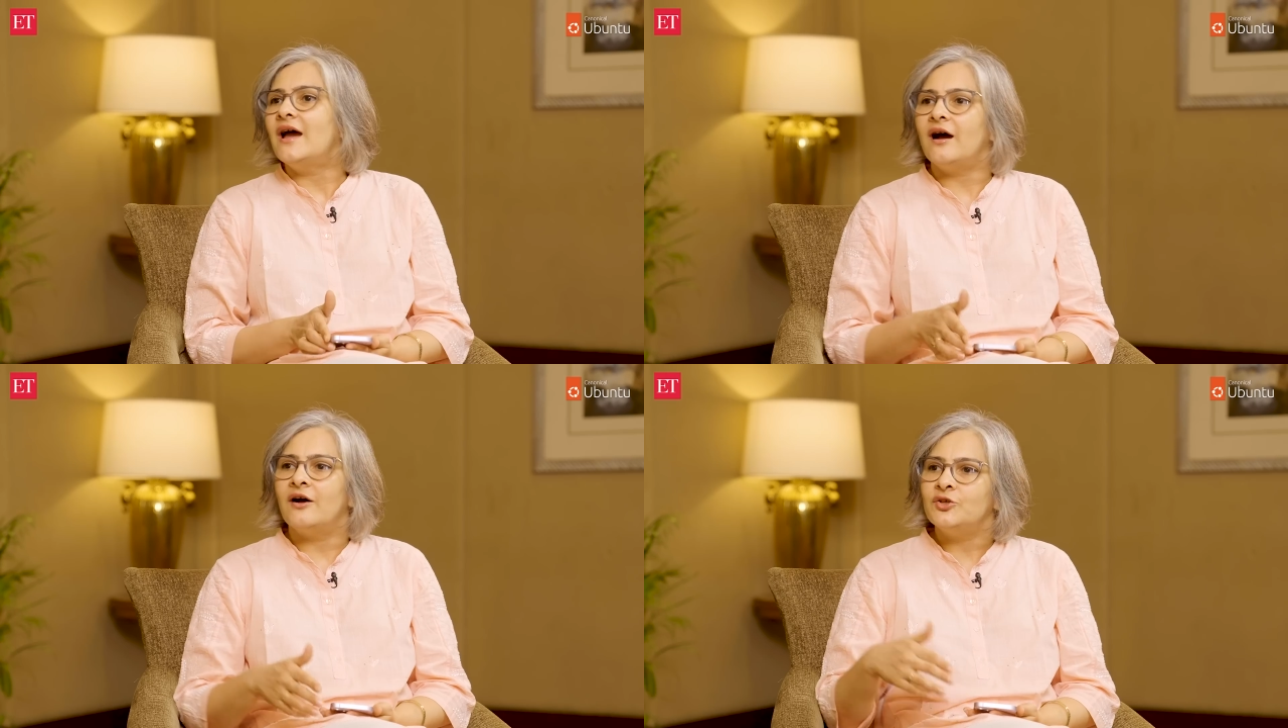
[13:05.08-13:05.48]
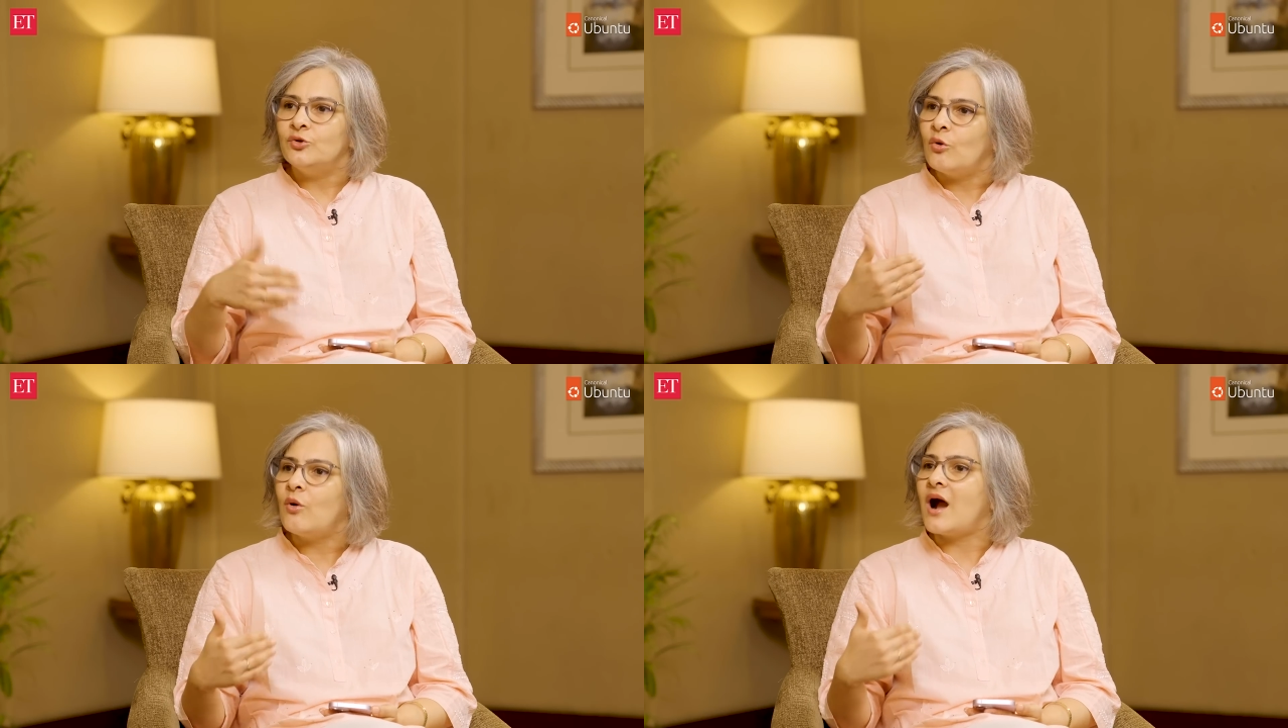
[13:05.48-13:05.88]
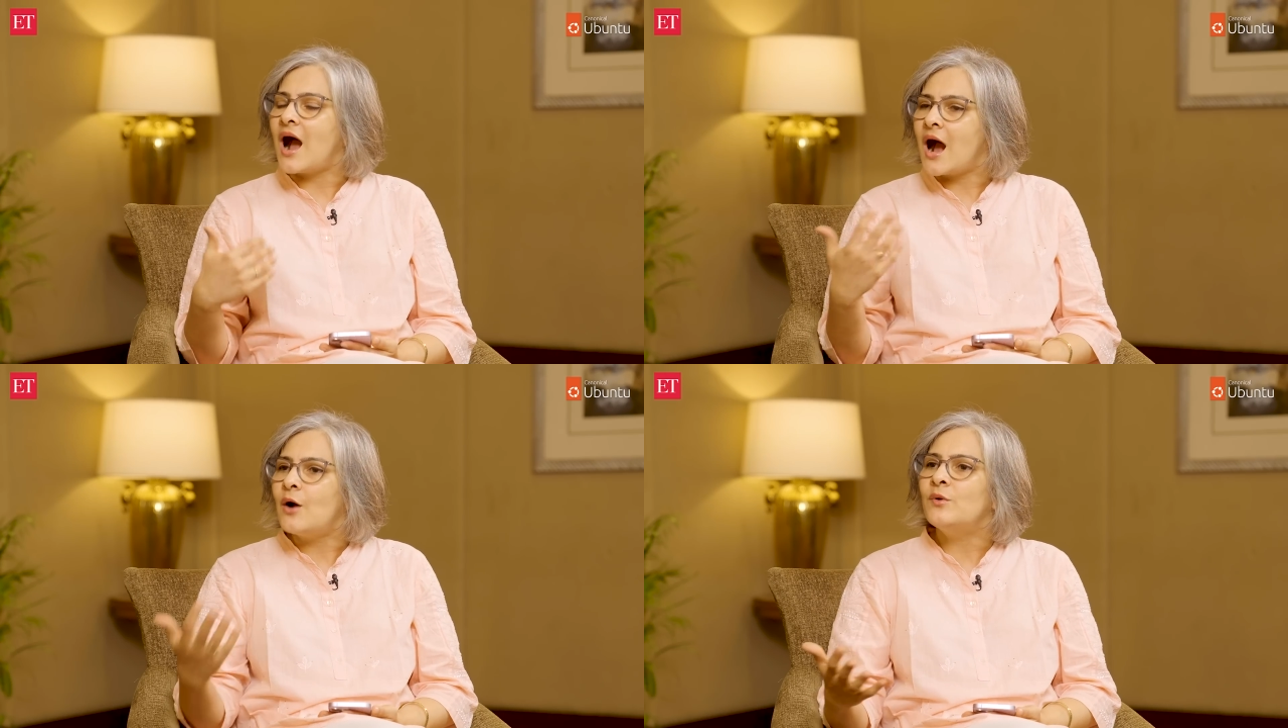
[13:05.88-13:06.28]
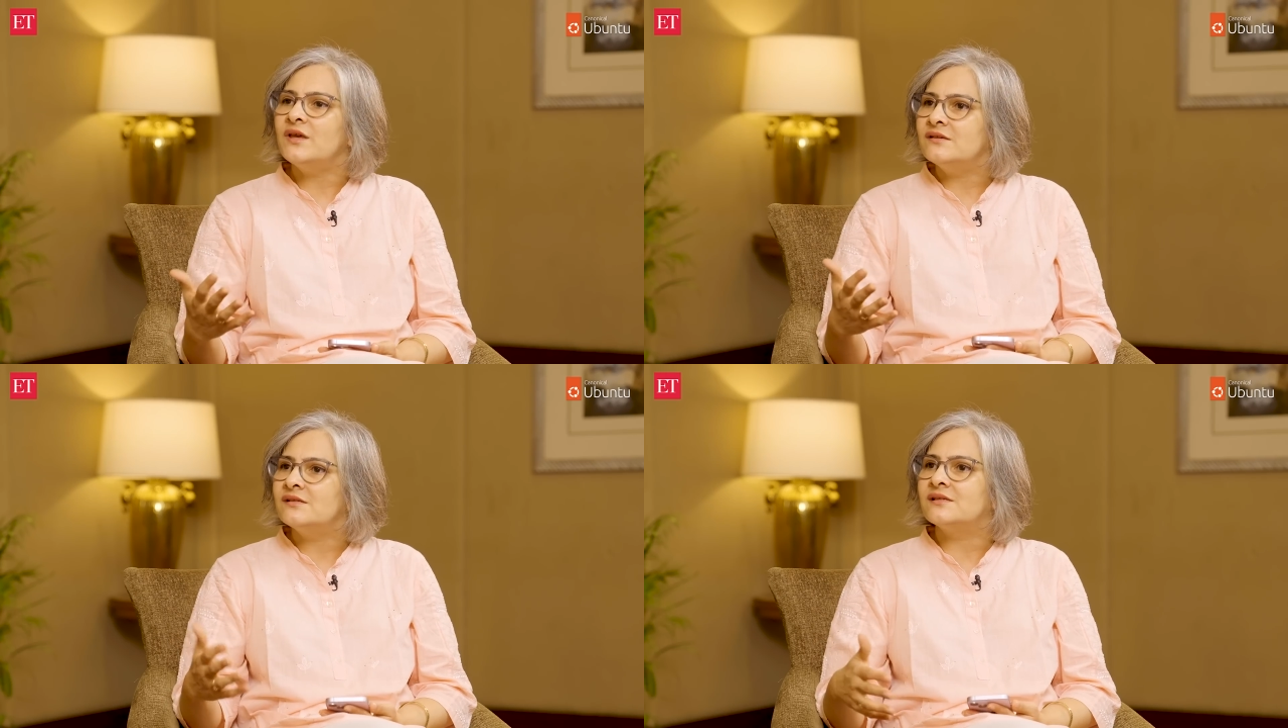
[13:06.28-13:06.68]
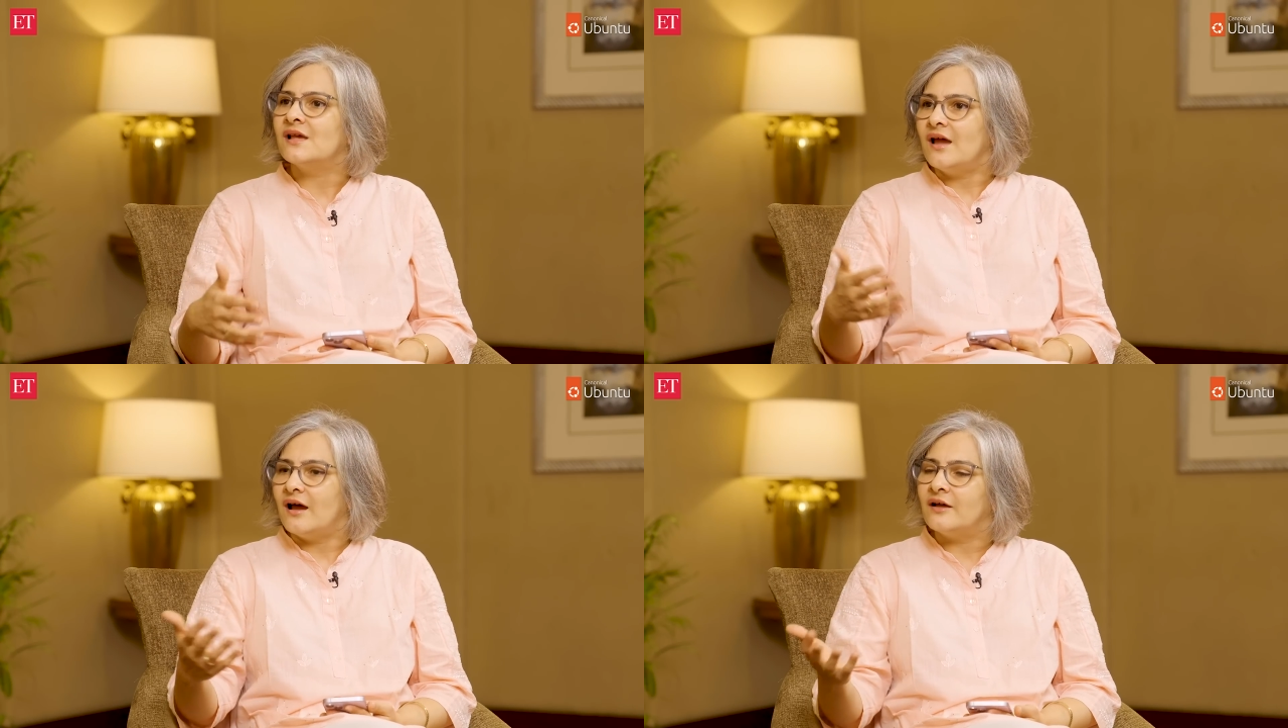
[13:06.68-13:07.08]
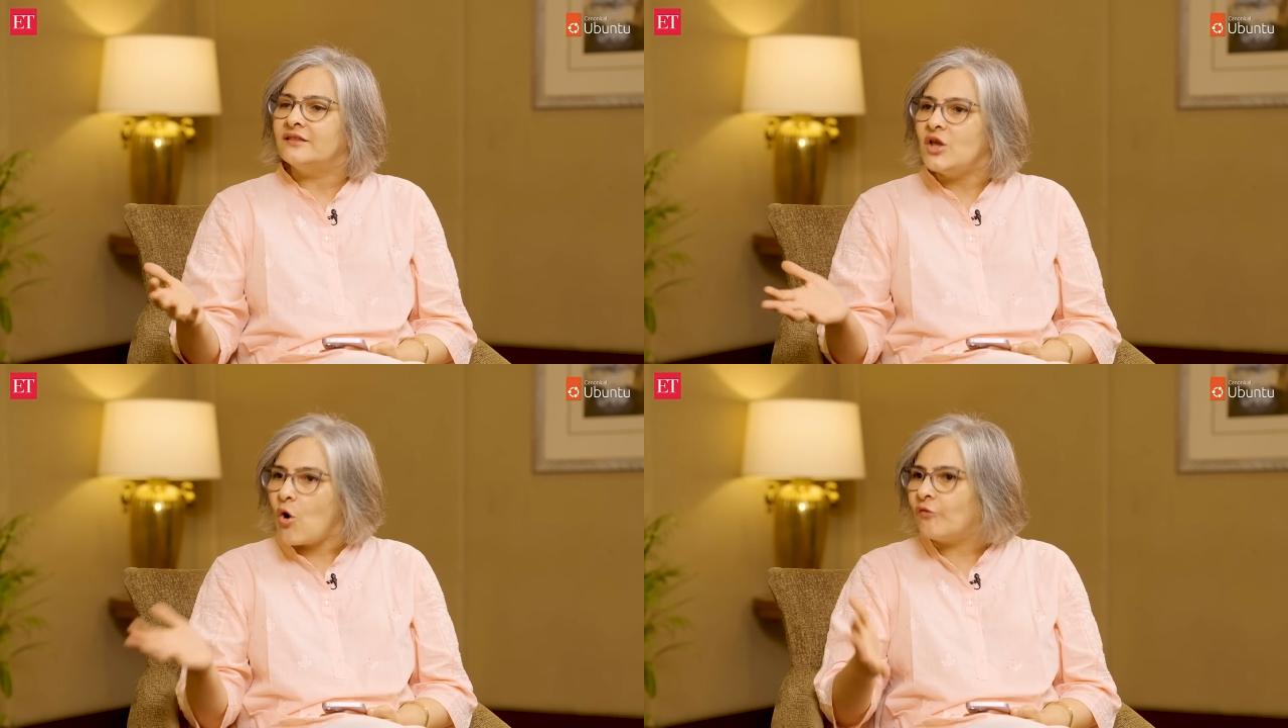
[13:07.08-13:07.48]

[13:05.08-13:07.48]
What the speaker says: How is the